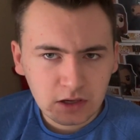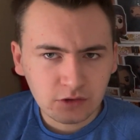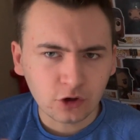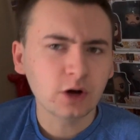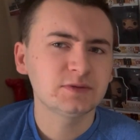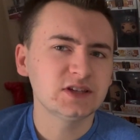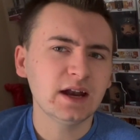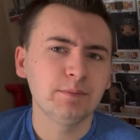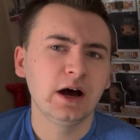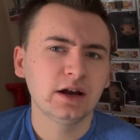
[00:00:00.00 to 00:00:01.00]
They're
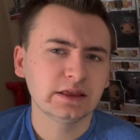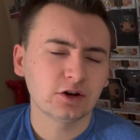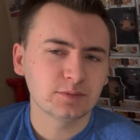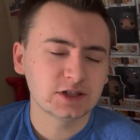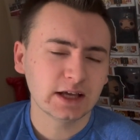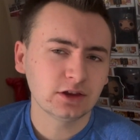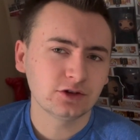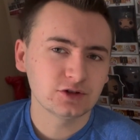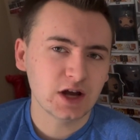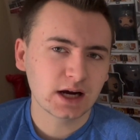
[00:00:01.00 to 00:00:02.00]
upset about it. They're upset that
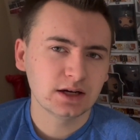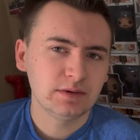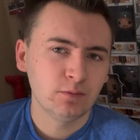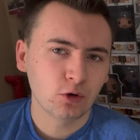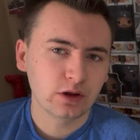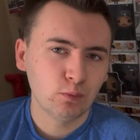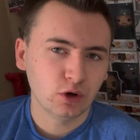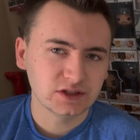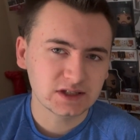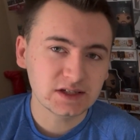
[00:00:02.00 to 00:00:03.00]
there's not going to be more than
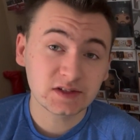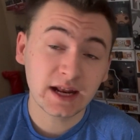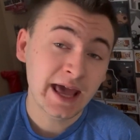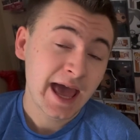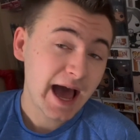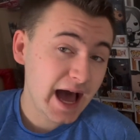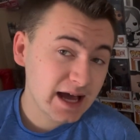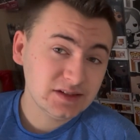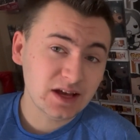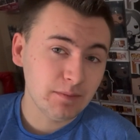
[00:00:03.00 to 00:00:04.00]
one season,
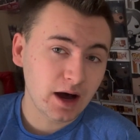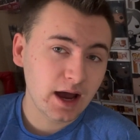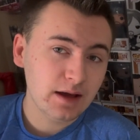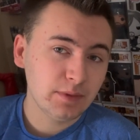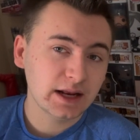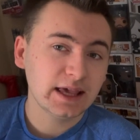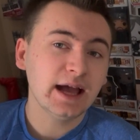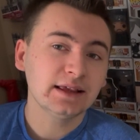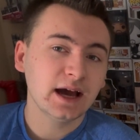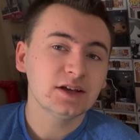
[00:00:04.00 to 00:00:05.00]
as am I. But
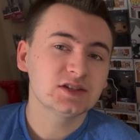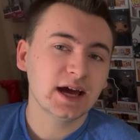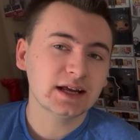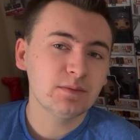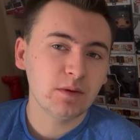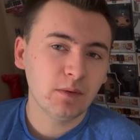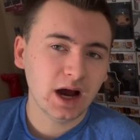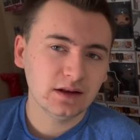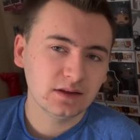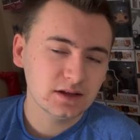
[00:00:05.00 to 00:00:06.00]
again, guys, you got to keep in
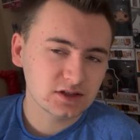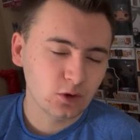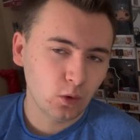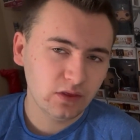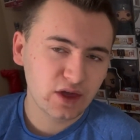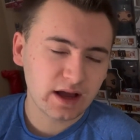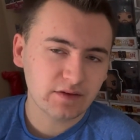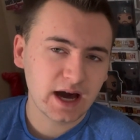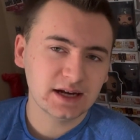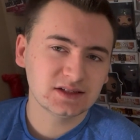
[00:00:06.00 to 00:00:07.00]
mind, and this is the one thing
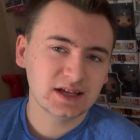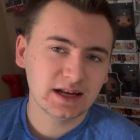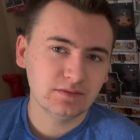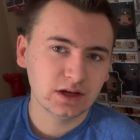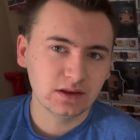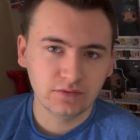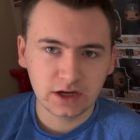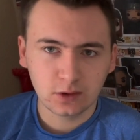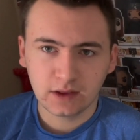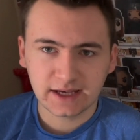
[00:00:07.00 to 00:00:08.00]
I've kind of said even in the
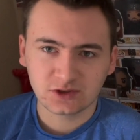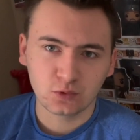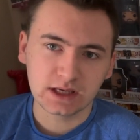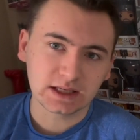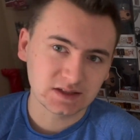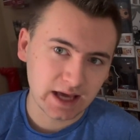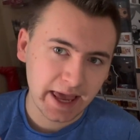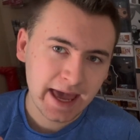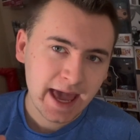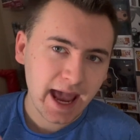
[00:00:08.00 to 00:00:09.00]
video last week, is
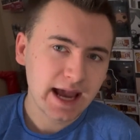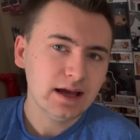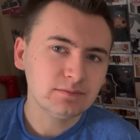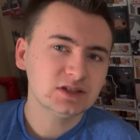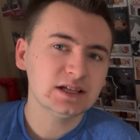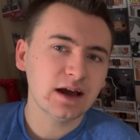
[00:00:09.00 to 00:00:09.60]
that AMC